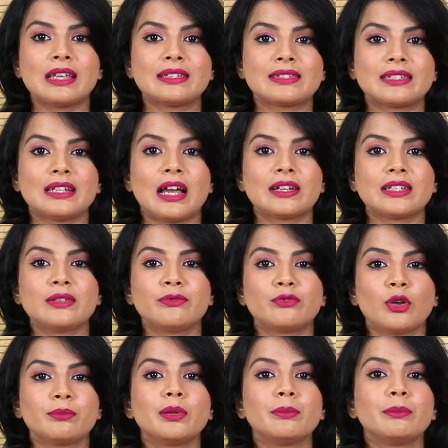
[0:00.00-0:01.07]
and starting
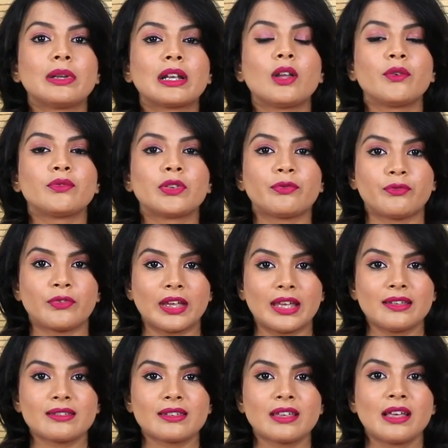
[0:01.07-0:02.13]
from the middle of the
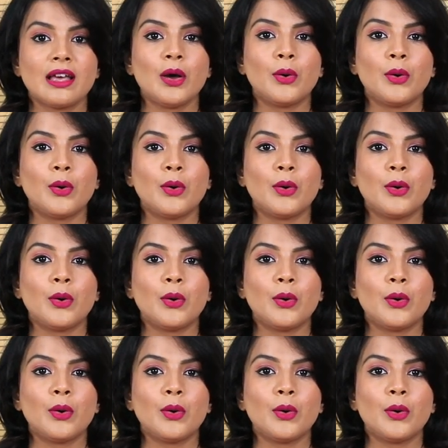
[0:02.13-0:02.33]
face